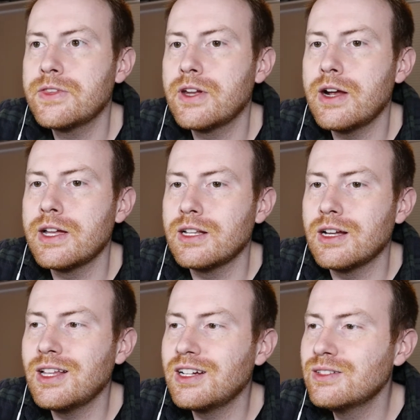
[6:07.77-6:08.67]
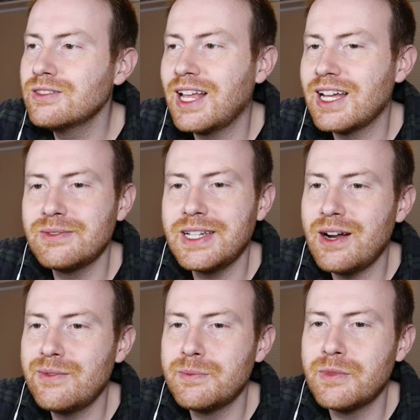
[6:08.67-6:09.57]
Alright, along those lines, we
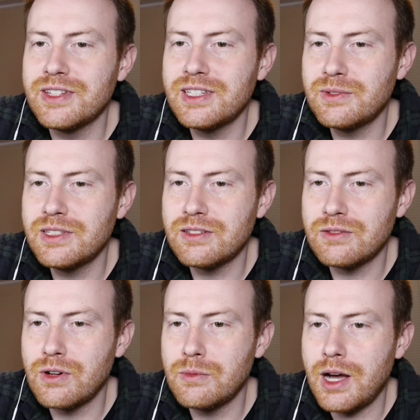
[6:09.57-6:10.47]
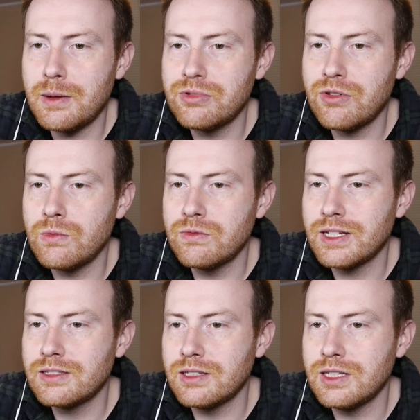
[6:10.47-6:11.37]
got one more. This one's Robot Pro
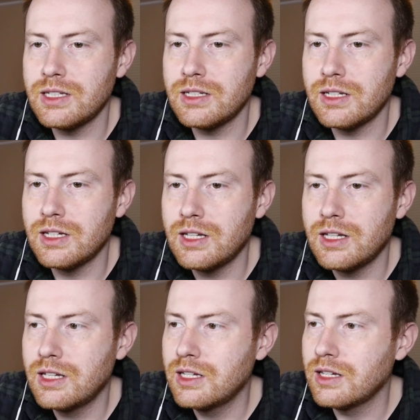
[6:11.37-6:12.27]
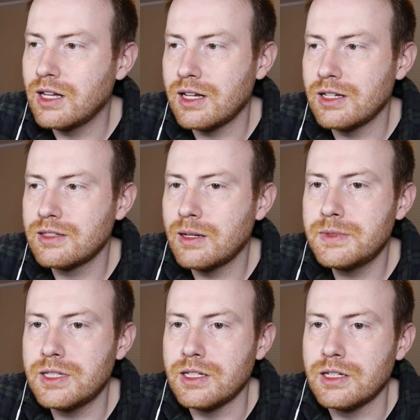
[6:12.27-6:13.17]
Wrestling uh,
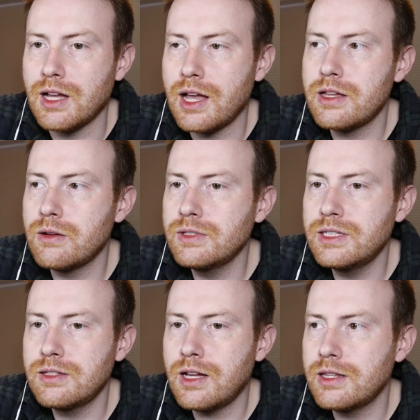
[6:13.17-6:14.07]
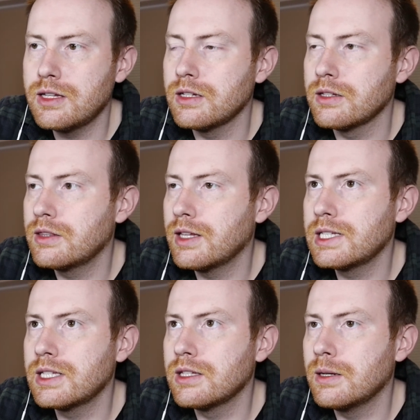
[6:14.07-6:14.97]
something. I only saw the
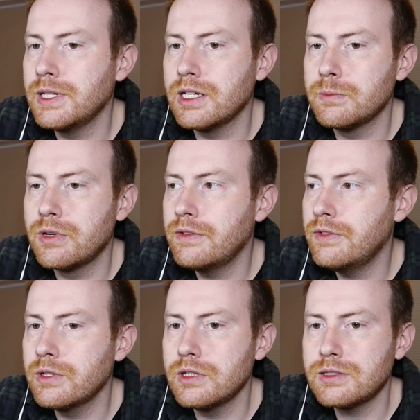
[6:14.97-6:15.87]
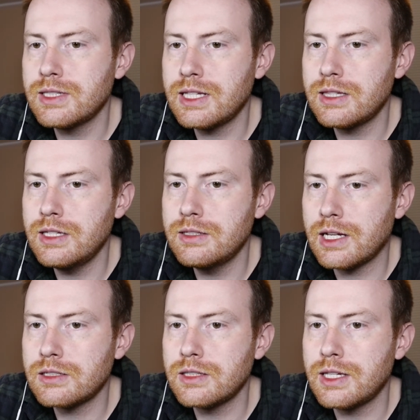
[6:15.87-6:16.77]
like the thumbnail preview. It looks like these
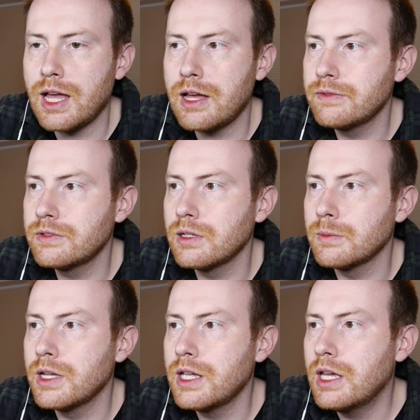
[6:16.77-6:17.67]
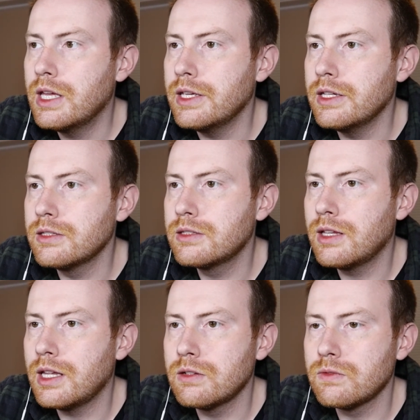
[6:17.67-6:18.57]
actually have some
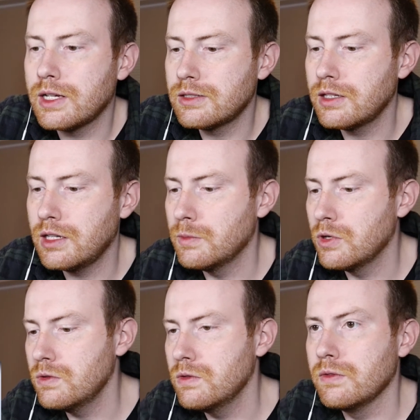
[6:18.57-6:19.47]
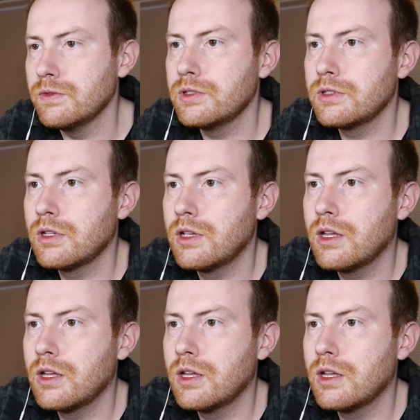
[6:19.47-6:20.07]
insane wrestling moves.